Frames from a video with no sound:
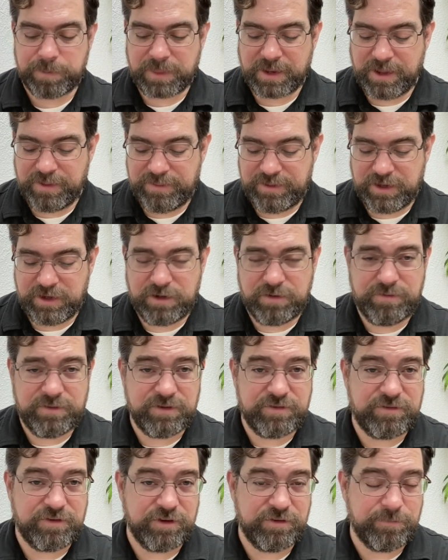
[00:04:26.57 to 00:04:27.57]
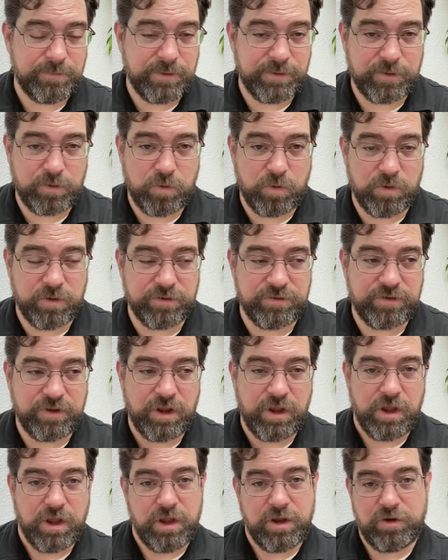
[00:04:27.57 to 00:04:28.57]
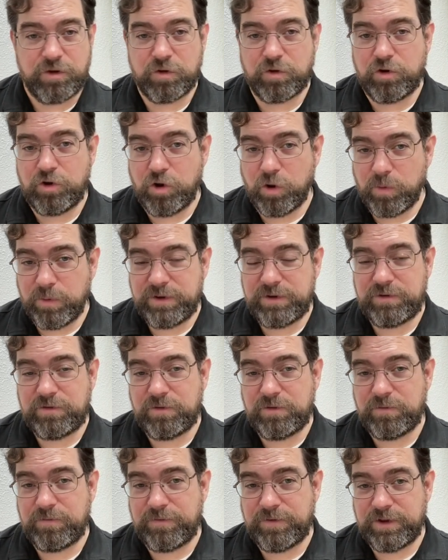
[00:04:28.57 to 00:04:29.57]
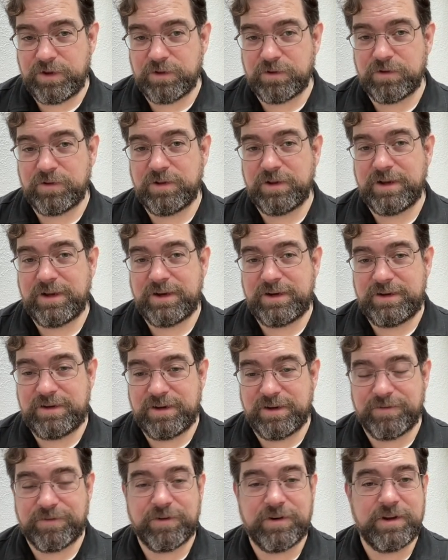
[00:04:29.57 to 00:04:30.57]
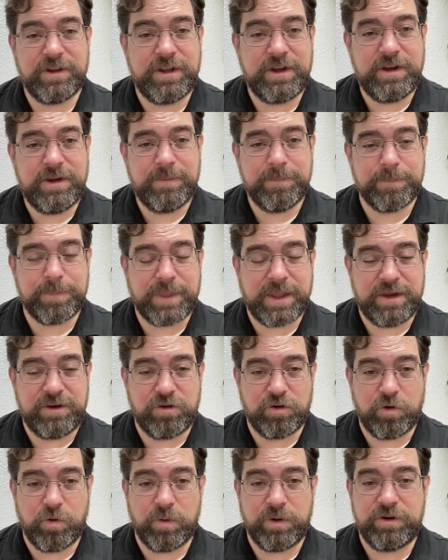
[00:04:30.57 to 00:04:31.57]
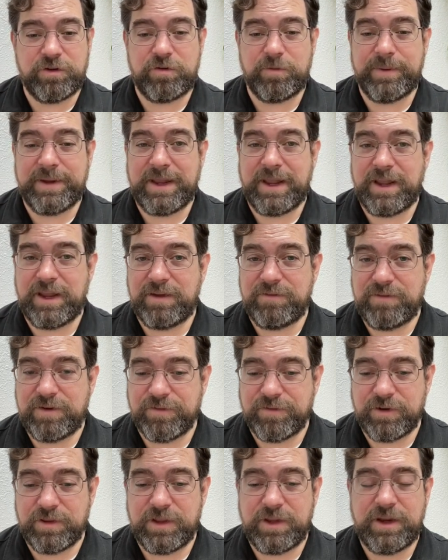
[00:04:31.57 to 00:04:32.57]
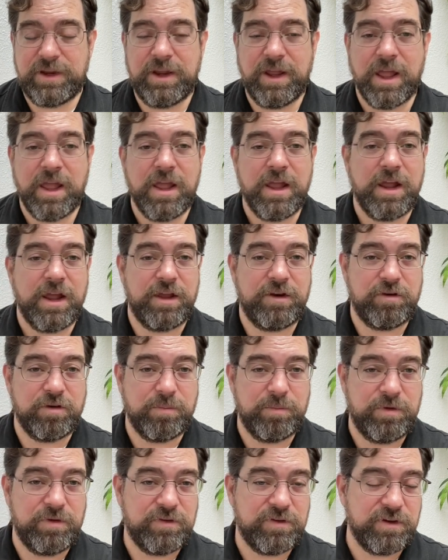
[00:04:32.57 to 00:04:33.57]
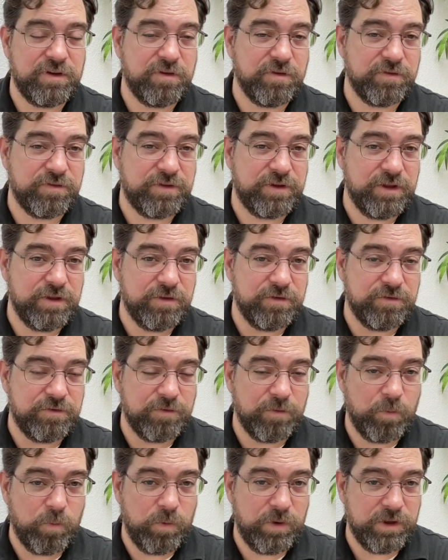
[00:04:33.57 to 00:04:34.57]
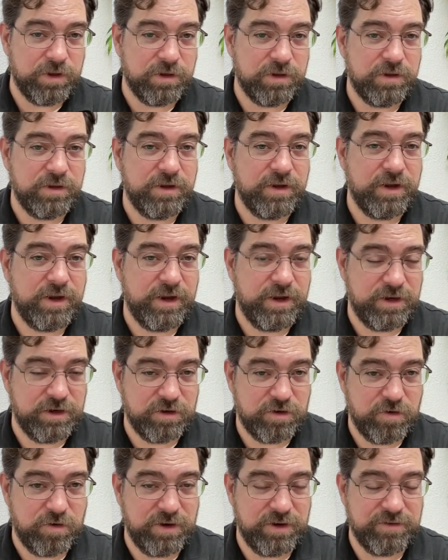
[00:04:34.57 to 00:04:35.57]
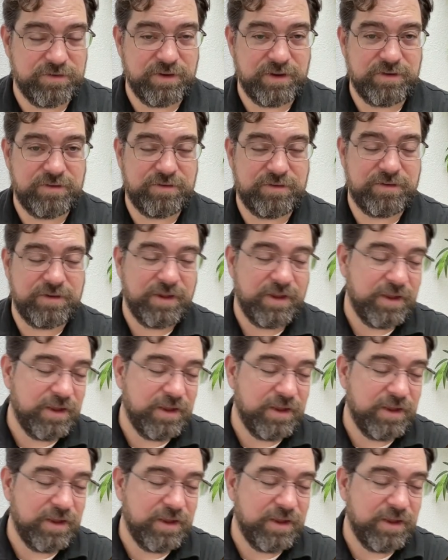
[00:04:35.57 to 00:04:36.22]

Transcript: At the end of this 6-month course, you're going to feel differently and you're going to behave differently, and your musical skills will increase. It's